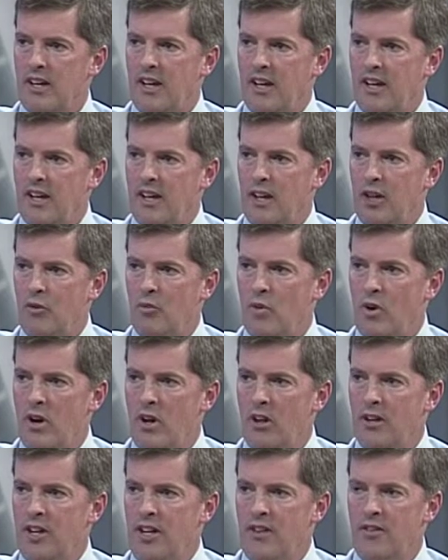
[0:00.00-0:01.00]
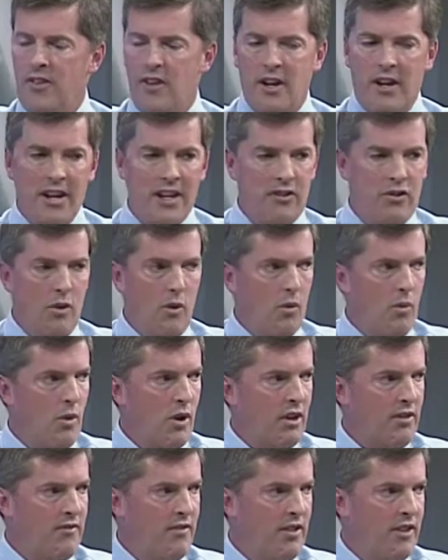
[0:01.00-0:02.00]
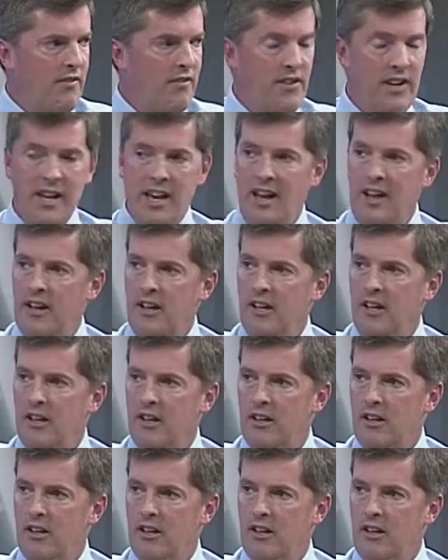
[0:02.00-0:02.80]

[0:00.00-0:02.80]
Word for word: And while Heath and I don't work for the VA,